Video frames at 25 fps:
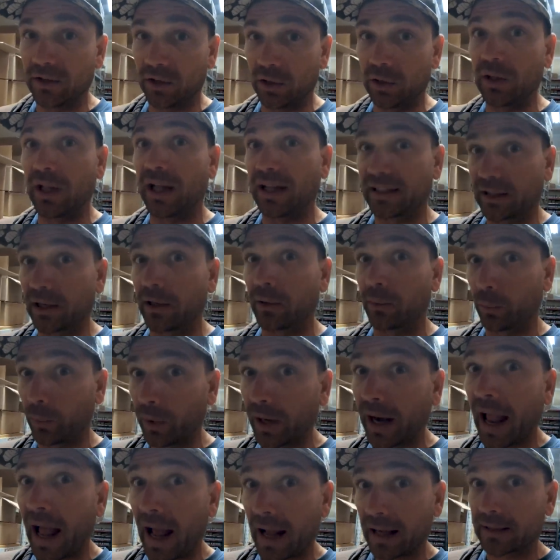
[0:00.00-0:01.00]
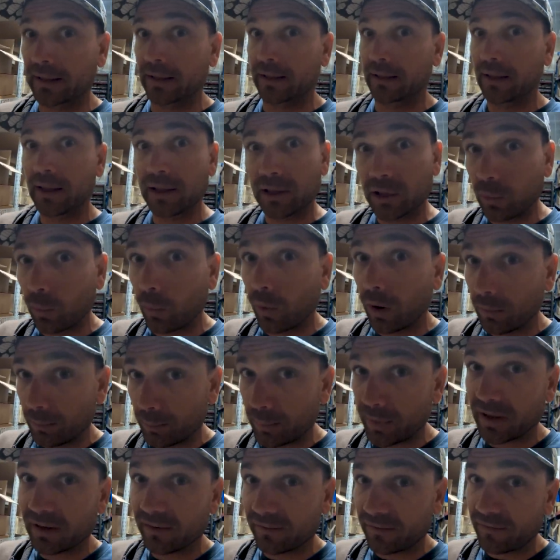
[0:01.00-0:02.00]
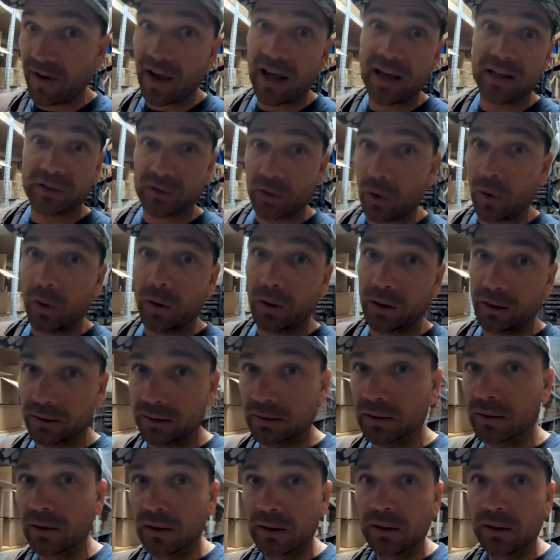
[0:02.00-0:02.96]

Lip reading: dude, like they're reacting, like you want big, fast, hard,